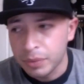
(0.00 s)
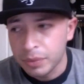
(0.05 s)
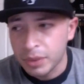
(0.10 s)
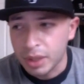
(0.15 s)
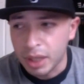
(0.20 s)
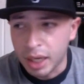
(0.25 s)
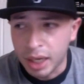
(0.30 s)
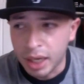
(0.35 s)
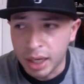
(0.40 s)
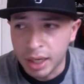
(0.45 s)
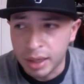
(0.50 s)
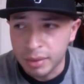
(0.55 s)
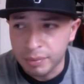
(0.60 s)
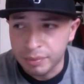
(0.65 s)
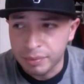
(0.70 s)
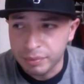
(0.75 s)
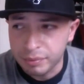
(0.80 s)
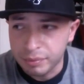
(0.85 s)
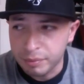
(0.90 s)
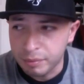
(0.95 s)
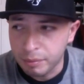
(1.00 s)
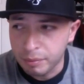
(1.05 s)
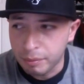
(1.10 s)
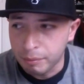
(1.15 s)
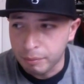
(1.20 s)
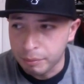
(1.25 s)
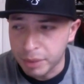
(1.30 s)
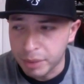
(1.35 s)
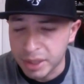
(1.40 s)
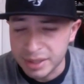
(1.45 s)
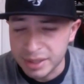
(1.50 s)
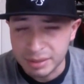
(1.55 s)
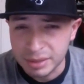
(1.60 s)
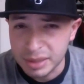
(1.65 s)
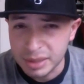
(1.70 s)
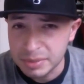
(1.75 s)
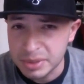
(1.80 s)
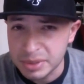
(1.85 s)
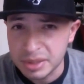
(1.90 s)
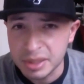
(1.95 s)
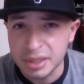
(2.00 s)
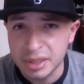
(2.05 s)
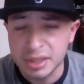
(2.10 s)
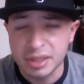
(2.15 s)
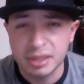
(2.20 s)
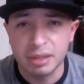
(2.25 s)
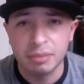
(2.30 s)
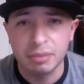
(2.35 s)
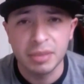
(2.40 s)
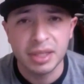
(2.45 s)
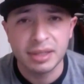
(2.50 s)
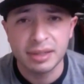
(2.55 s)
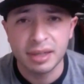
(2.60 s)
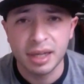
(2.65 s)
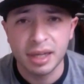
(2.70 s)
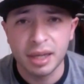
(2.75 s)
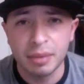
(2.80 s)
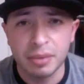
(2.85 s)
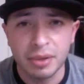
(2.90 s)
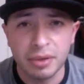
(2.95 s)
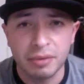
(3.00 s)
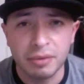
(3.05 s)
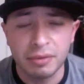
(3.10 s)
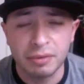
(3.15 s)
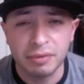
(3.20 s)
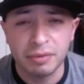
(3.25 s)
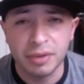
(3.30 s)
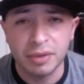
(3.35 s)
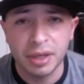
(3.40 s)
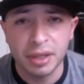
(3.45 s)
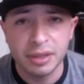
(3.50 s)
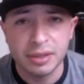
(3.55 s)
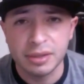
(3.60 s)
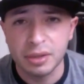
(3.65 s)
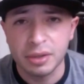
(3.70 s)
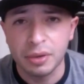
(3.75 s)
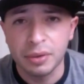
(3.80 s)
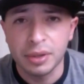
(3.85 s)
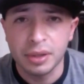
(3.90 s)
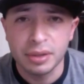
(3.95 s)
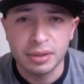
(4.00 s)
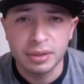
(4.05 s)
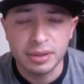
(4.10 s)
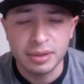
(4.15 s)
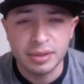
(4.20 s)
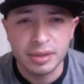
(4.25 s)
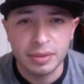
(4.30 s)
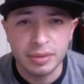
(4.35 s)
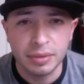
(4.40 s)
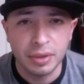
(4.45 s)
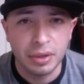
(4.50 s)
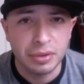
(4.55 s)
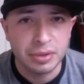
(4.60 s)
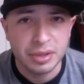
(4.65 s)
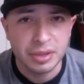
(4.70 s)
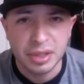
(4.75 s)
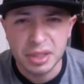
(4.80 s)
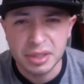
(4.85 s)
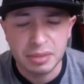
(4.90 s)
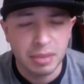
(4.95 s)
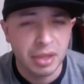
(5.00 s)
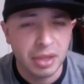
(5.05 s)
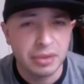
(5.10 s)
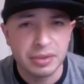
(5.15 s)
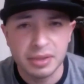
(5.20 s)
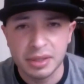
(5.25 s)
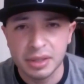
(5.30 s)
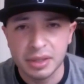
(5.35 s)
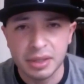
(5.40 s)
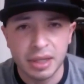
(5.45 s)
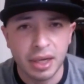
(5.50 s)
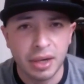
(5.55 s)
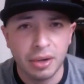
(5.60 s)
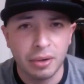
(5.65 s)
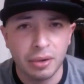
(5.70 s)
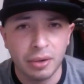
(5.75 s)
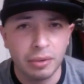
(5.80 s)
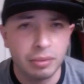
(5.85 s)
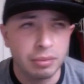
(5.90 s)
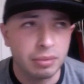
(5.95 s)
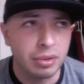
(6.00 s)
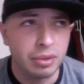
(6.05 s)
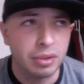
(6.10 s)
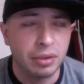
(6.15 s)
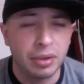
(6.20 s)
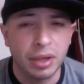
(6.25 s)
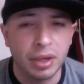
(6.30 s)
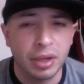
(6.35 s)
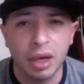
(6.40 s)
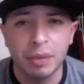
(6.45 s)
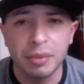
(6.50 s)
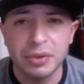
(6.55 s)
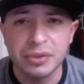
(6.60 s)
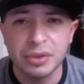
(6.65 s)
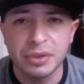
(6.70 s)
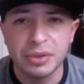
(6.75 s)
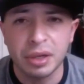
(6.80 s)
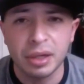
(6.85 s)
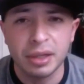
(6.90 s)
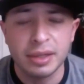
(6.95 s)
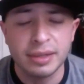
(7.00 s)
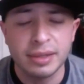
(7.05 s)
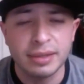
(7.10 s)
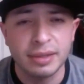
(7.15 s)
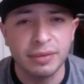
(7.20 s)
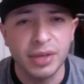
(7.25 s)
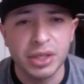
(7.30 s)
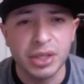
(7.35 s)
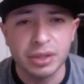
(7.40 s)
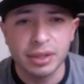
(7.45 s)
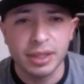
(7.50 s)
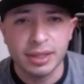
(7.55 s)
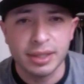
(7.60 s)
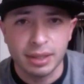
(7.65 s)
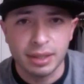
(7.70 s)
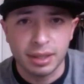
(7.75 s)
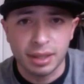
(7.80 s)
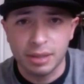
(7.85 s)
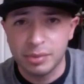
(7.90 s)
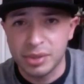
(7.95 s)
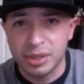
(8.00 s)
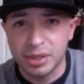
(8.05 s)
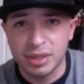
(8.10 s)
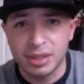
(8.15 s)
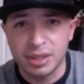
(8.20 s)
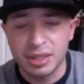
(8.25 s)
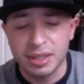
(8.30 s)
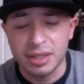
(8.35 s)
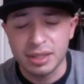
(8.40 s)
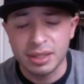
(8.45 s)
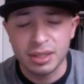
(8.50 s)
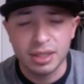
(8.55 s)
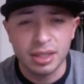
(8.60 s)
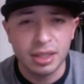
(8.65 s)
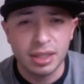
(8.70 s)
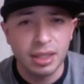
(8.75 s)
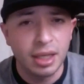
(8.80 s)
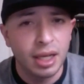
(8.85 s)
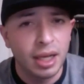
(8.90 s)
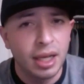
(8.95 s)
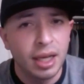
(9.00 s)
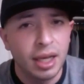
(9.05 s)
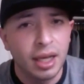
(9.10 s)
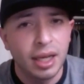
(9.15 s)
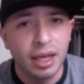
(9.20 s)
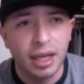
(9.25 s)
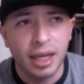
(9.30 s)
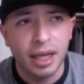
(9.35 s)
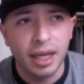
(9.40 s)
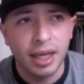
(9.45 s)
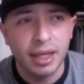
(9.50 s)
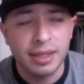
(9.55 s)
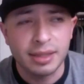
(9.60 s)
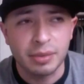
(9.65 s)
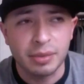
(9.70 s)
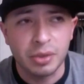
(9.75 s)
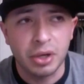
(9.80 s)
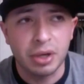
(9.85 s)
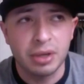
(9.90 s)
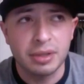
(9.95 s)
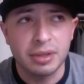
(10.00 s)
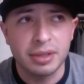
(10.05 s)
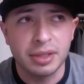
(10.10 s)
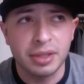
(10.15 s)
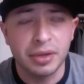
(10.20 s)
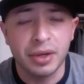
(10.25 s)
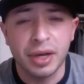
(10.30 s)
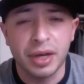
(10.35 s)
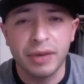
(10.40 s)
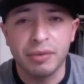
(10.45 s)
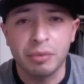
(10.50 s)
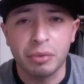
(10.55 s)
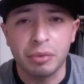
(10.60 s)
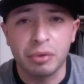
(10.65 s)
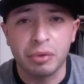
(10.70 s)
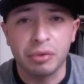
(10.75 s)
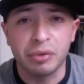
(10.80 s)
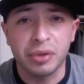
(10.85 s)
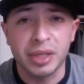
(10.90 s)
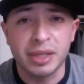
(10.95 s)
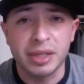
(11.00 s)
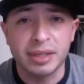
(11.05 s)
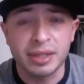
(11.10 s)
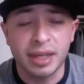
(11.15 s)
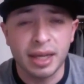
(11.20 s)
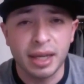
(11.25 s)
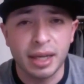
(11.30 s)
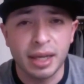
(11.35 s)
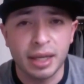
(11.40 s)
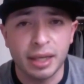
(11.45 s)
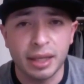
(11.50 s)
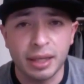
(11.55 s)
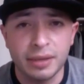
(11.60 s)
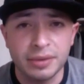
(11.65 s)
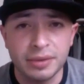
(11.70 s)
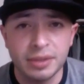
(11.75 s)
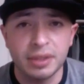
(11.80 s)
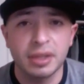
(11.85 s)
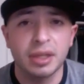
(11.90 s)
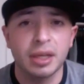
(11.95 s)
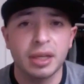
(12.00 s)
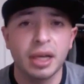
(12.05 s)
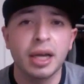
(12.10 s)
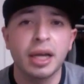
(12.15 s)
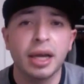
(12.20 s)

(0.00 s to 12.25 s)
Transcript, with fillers: Um, but sometimes it's good just to mix it up, you know, for fun. Just go in and, and see what OCG is about, see how you know the combos are, because eventually it's going to come into the TCG, and some cards you know haven't been released yet, and it gives you a,